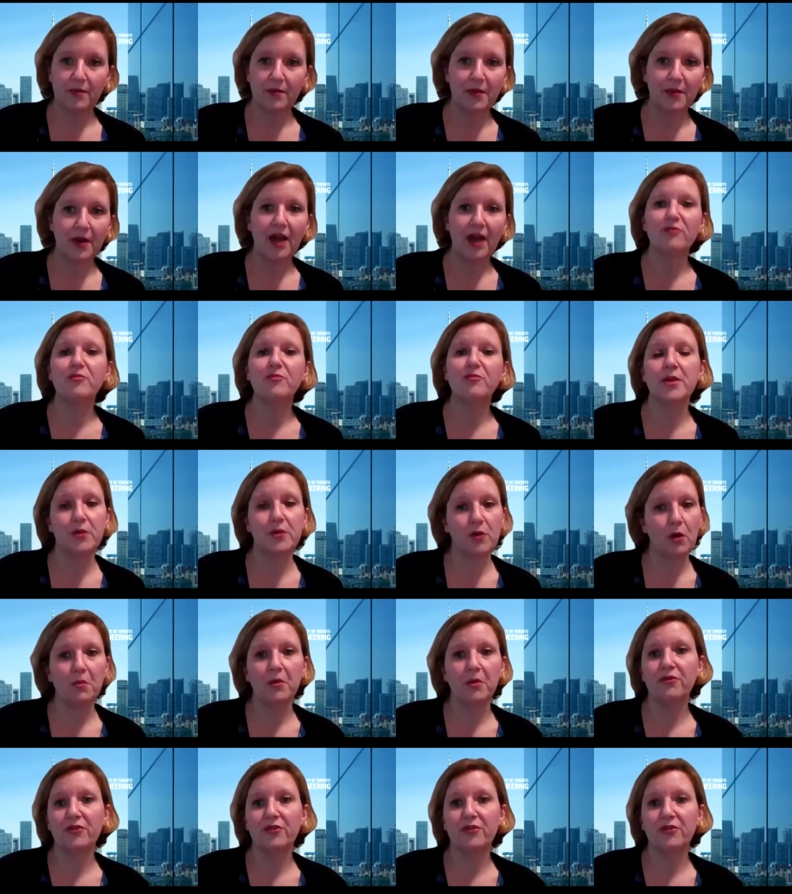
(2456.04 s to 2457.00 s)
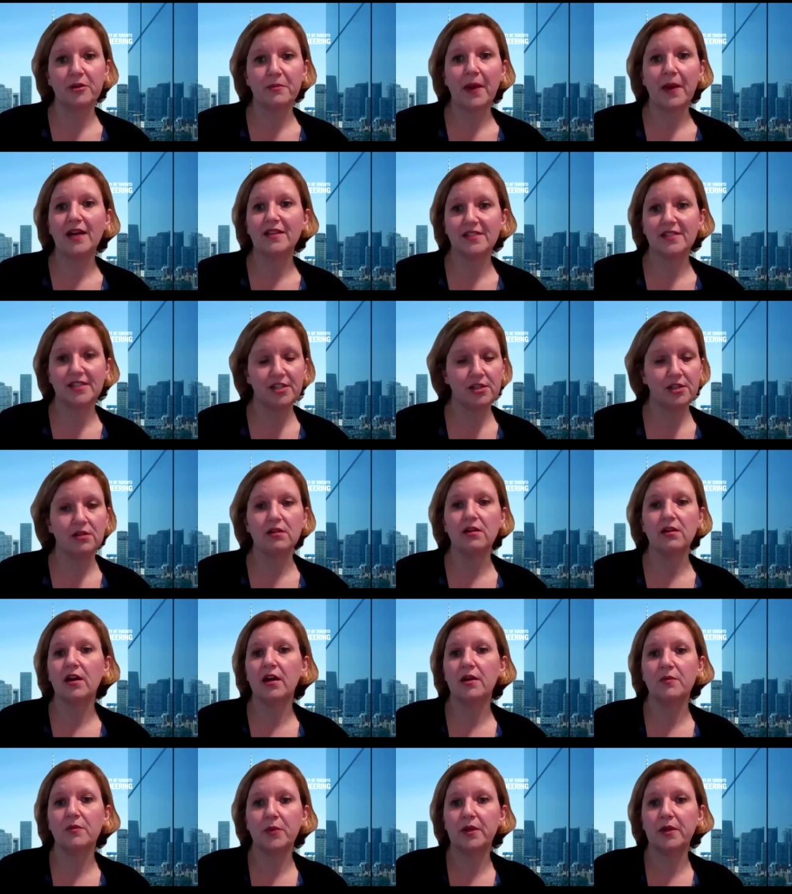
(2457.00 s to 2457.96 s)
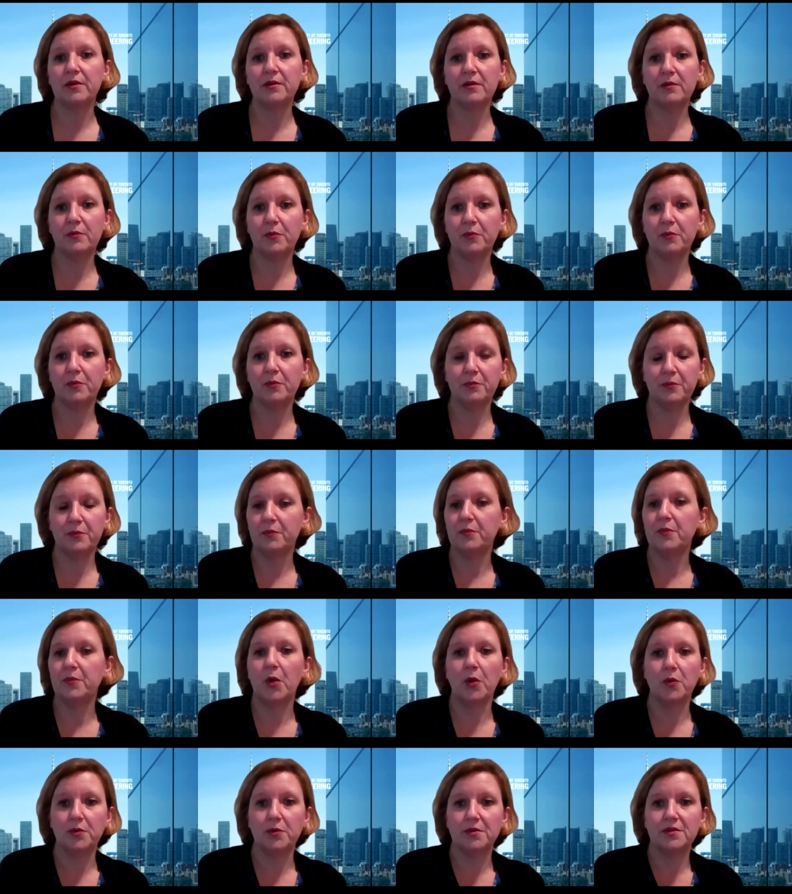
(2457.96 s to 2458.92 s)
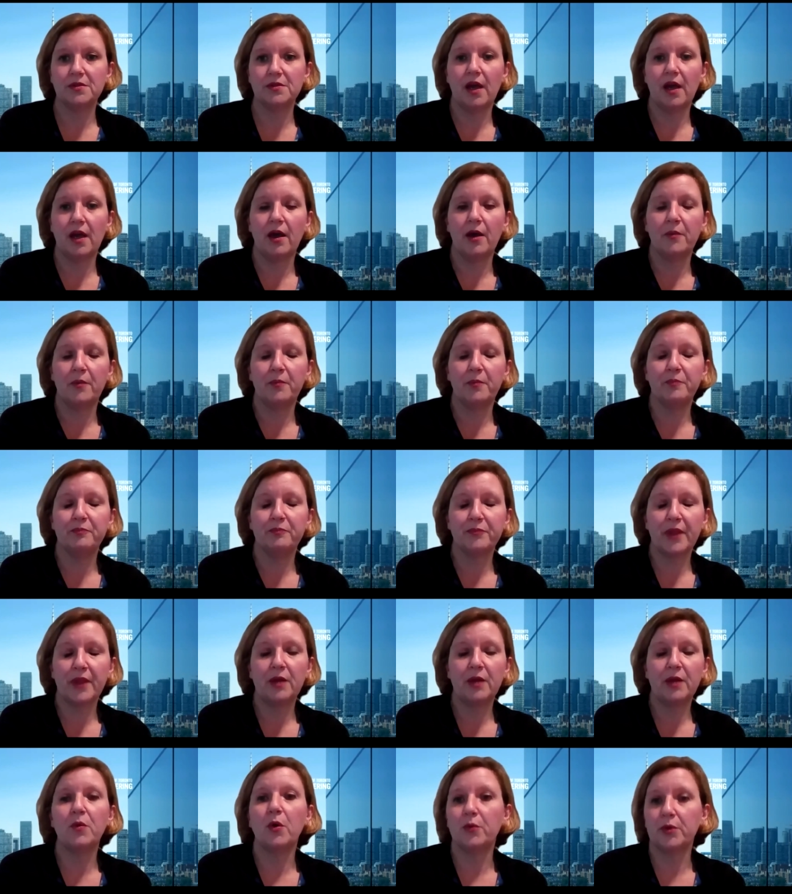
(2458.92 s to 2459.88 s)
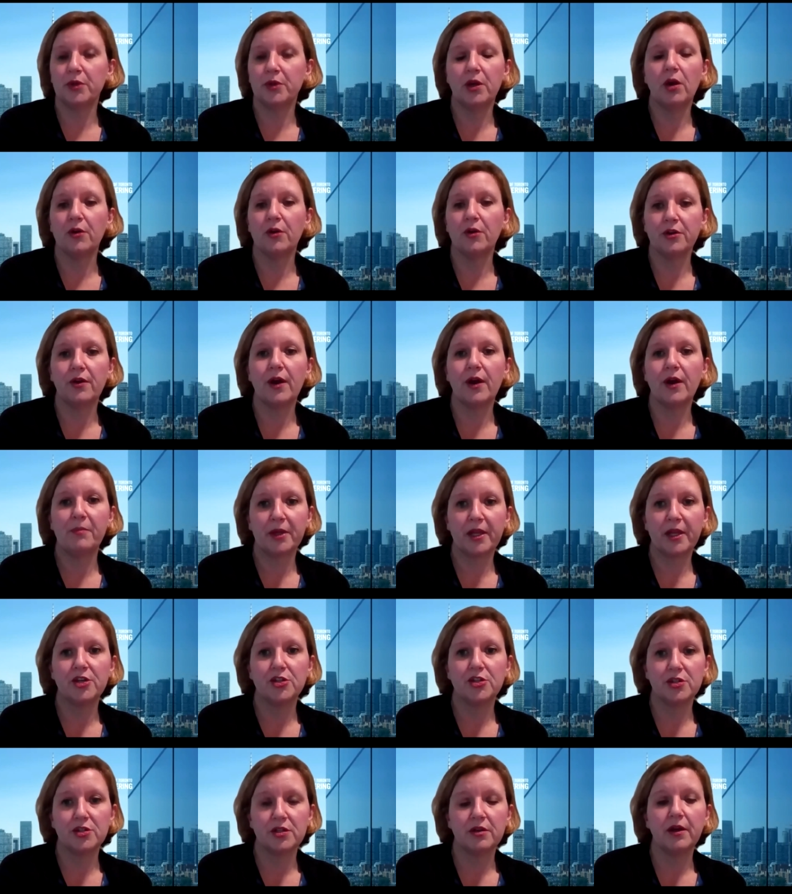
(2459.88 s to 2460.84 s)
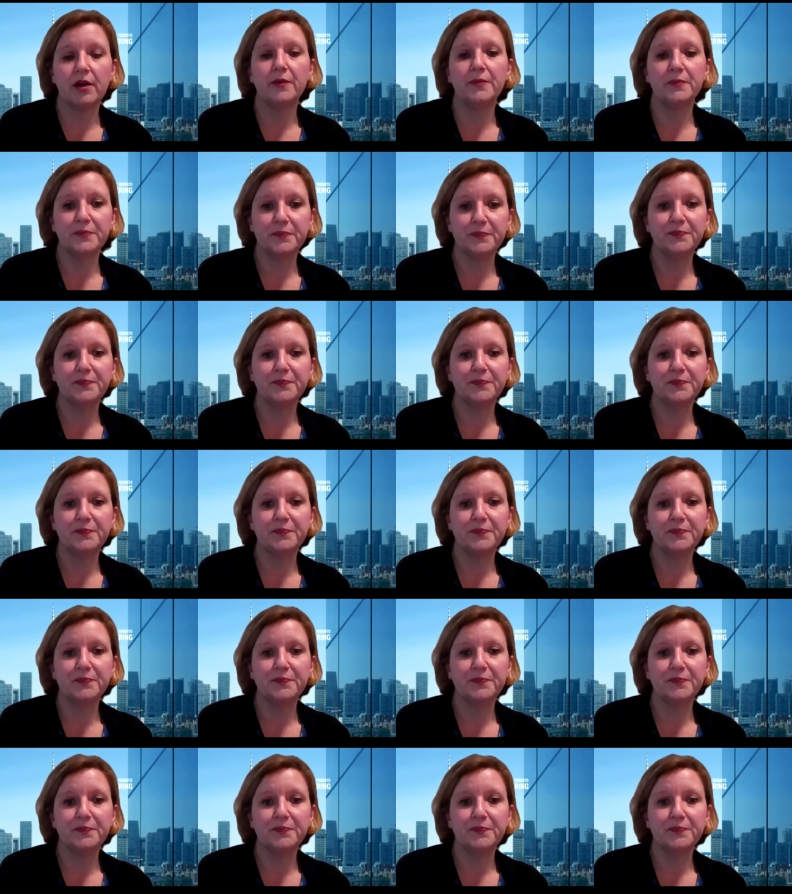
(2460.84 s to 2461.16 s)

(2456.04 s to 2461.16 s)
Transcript: have been normal for the past year, and it won't hurt your application at all.